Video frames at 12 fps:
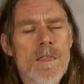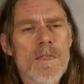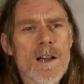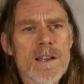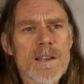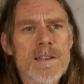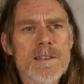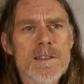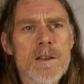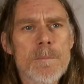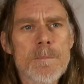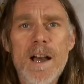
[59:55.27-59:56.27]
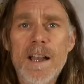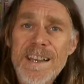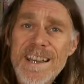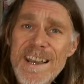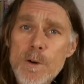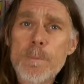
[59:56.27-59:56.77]
that is a
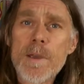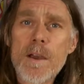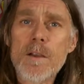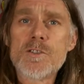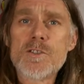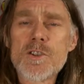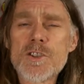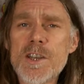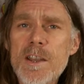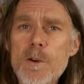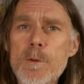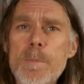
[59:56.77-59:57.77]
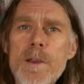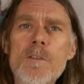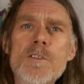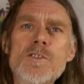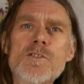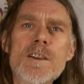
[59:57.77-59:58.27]
little bit, just a little bit
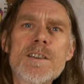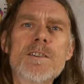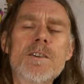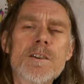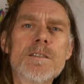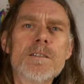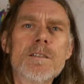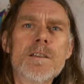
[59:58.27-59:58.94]
on the dry side.